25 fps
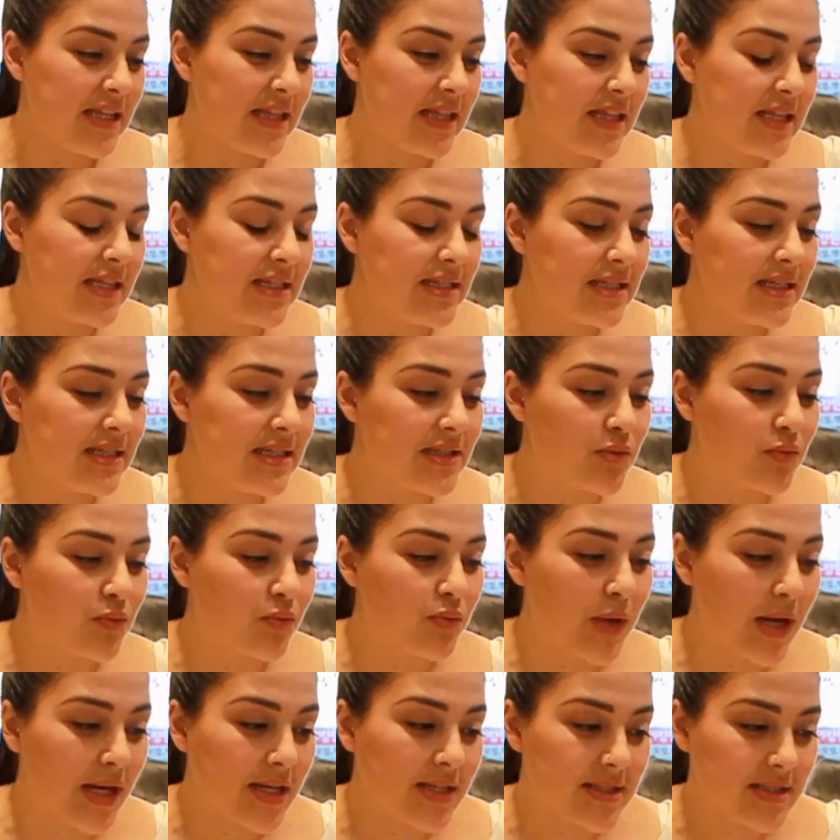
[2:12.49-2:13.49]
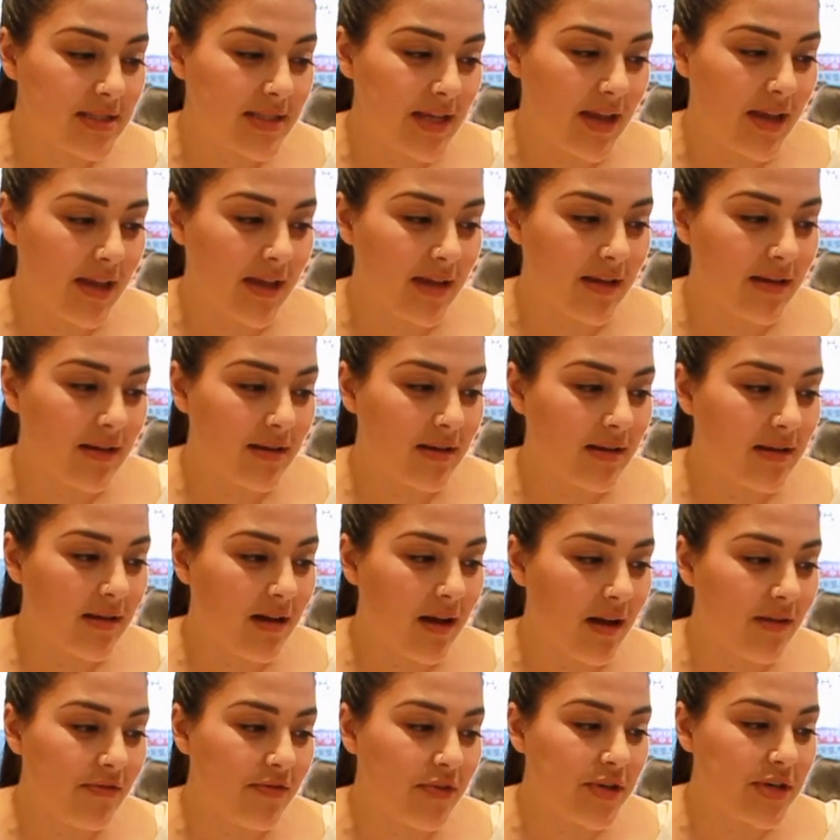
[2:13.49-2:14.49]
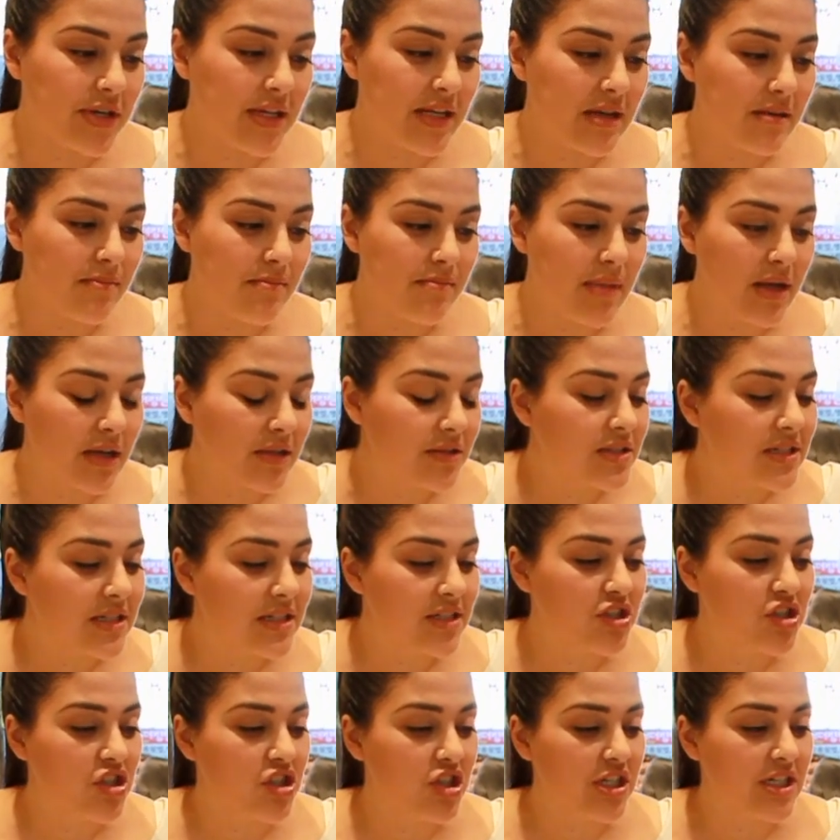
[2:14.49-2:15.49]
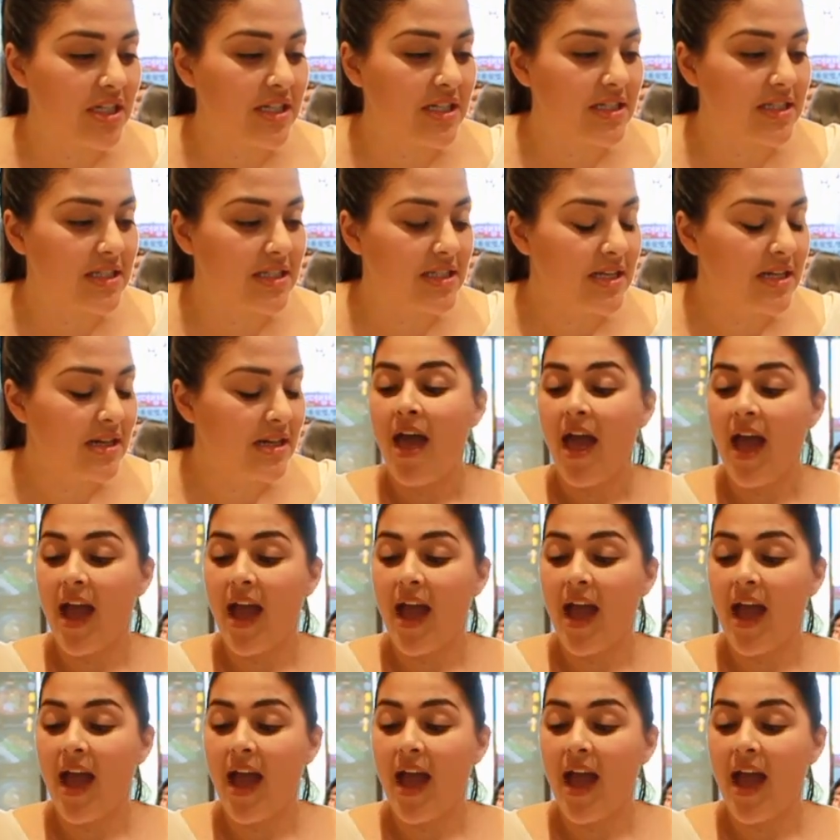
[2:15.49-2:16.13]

This is rice cake covered in melted cheese.